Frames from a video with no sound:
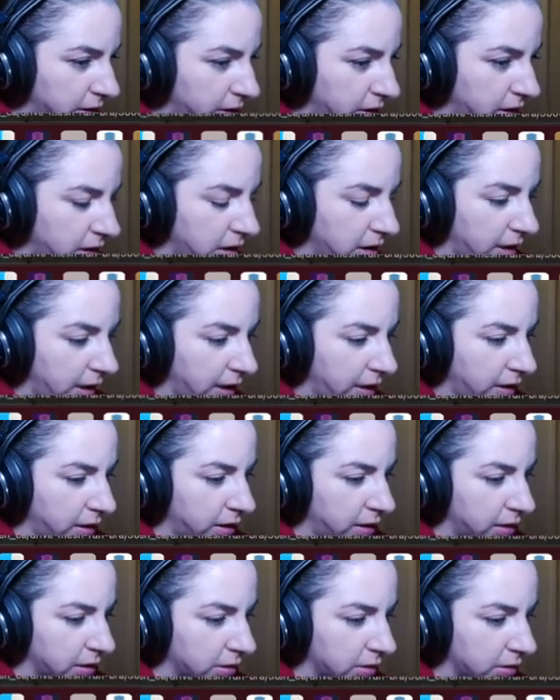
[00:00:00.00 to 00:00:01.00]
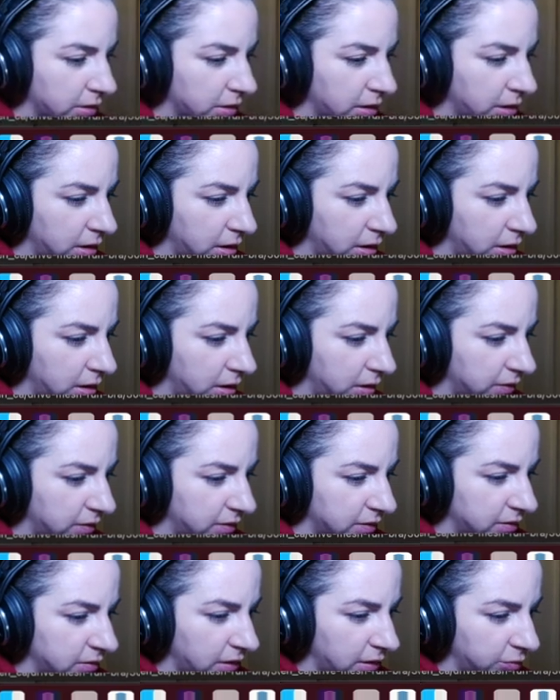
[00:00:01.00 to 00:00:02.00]
yeah uh
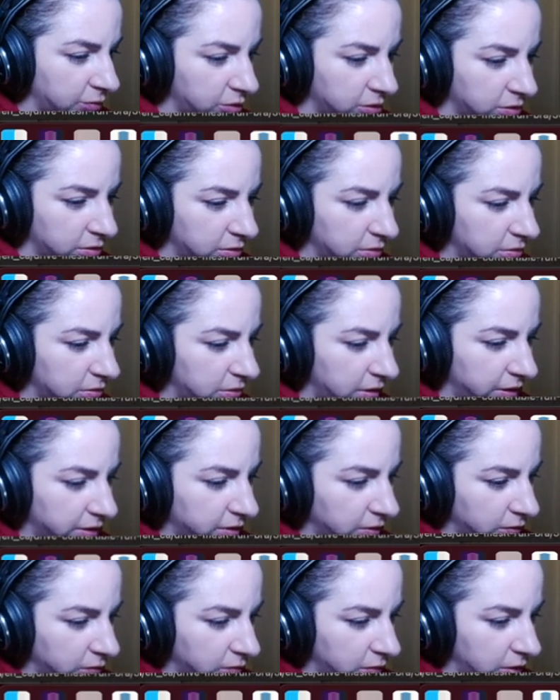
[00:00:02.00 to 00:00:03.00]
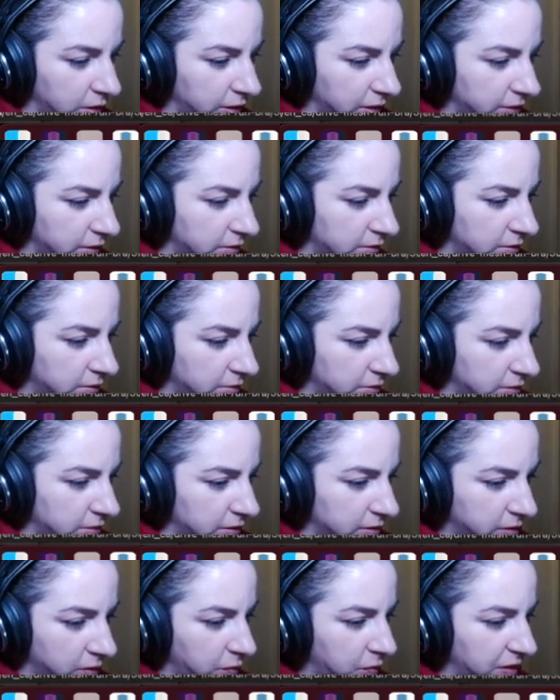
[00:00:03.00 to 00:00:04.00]
the double I don't want.
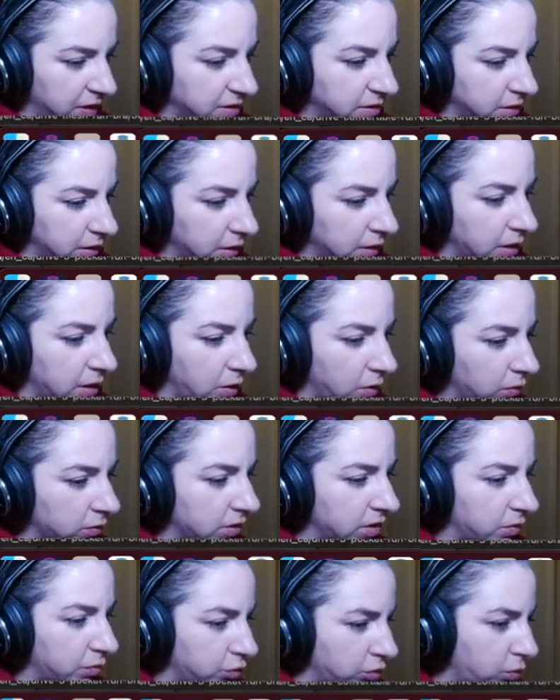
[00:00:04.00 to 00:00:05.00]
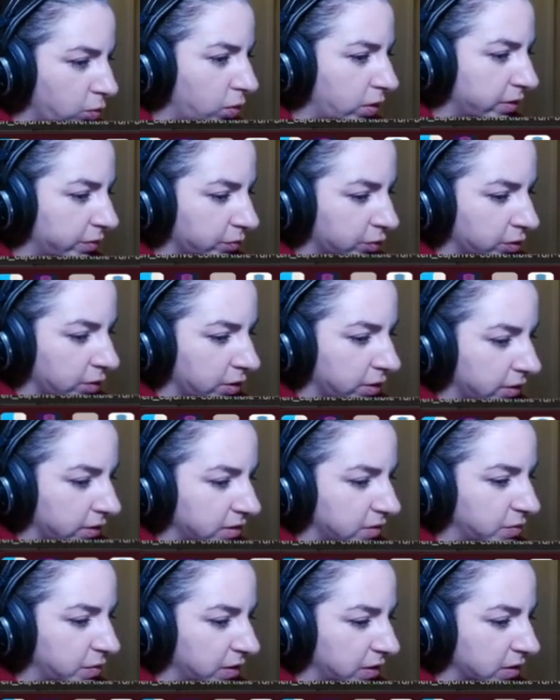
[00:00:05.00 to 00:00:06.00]
So basically only one bra
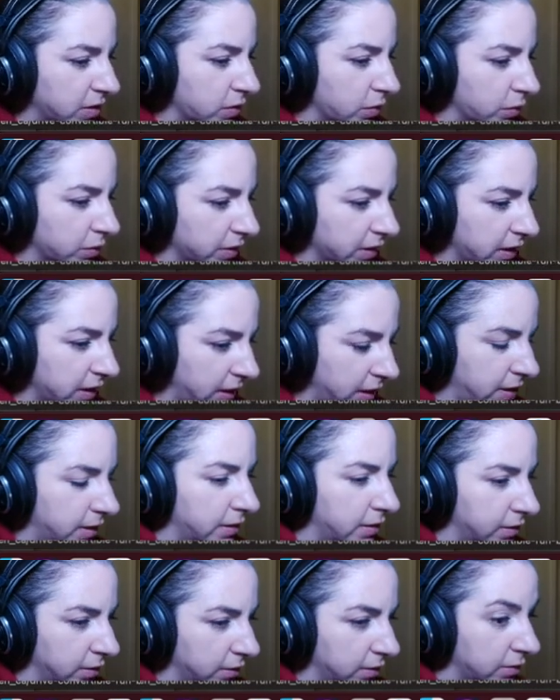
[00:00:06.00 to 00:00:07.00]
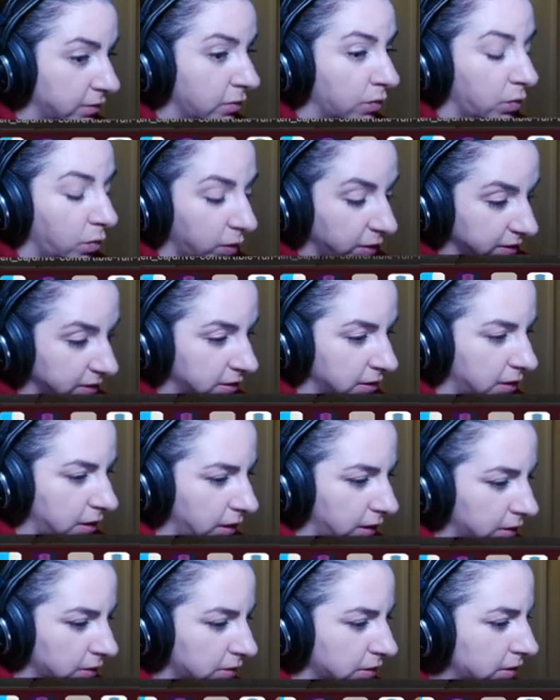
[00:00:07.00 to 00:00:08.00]
is being sold in Canada once
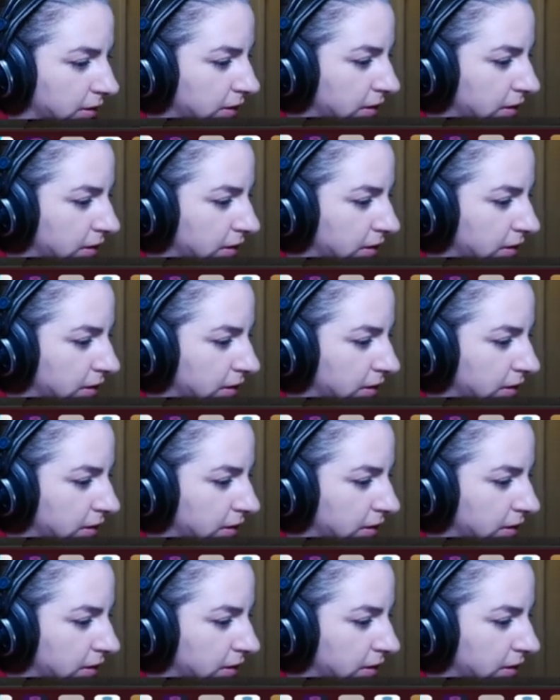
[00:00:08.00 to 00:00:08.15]
again,